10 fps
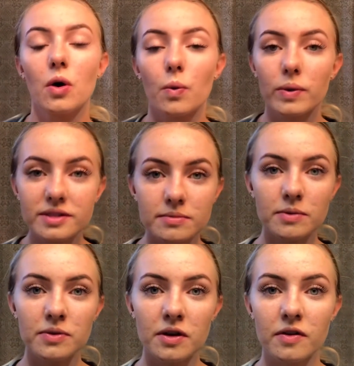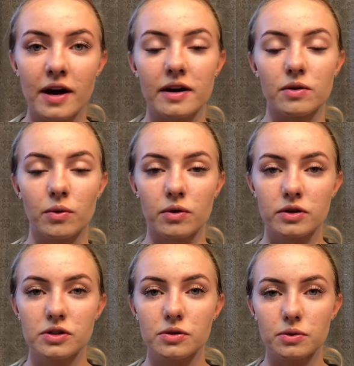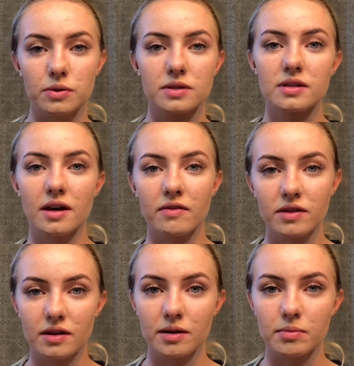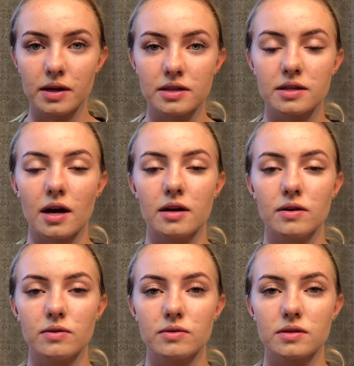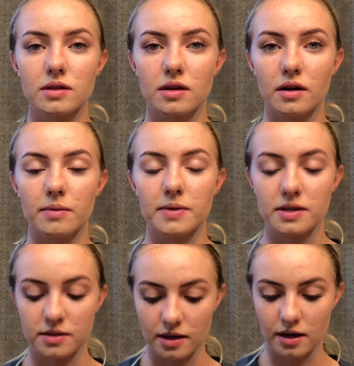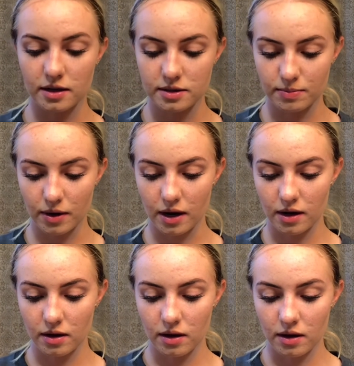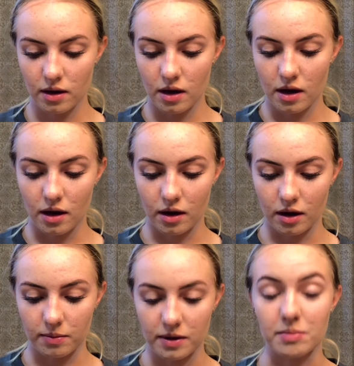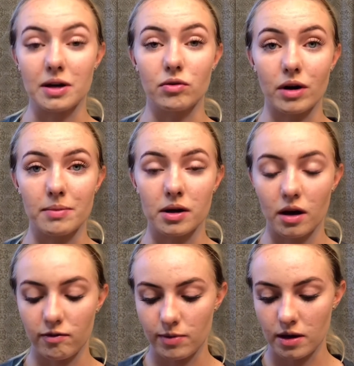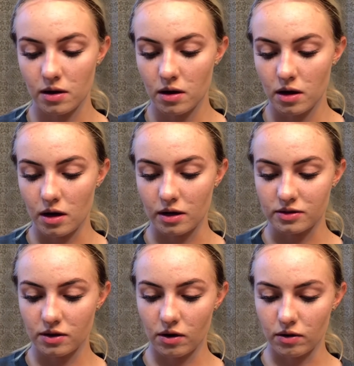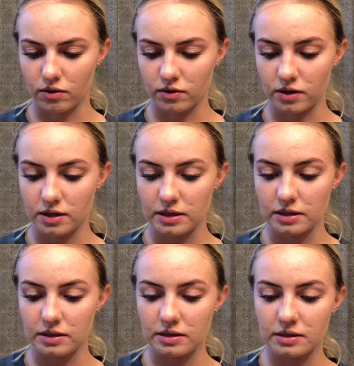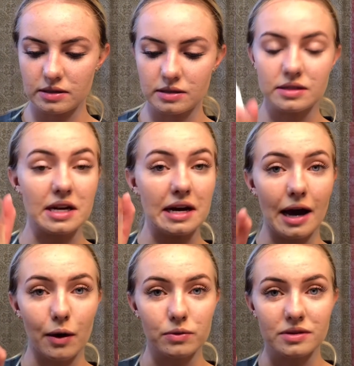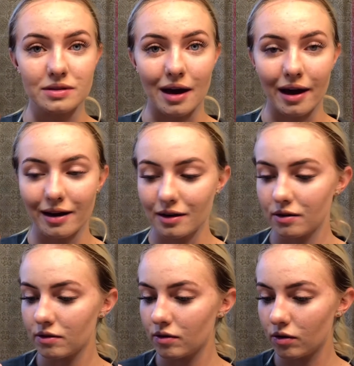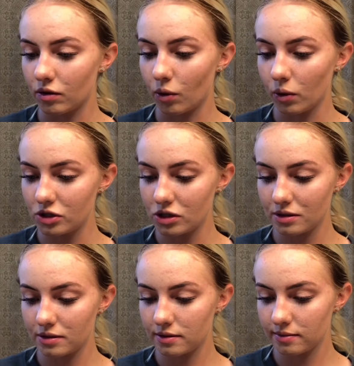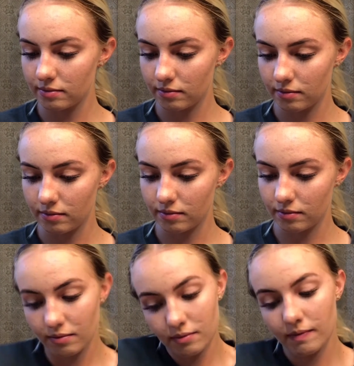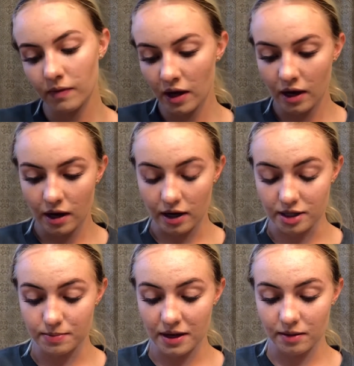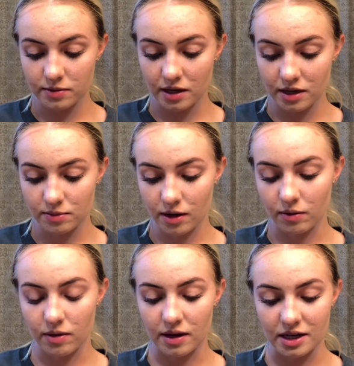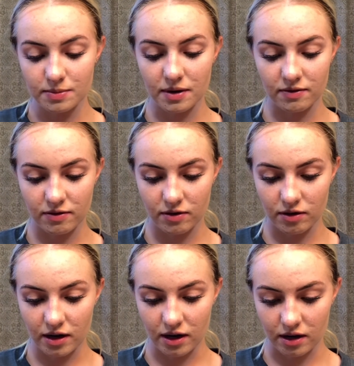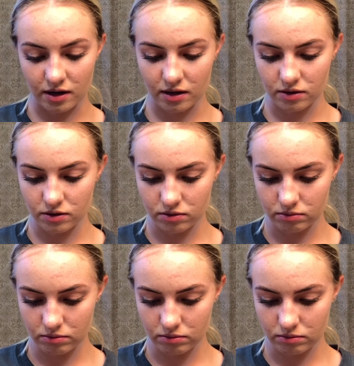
Once I'm done with all that, in order to set everything in place, I use this setting spray that my grandma gave me. It's called Stay Outside Gorgeous. It's makeup setting spray with SPF 30 in it.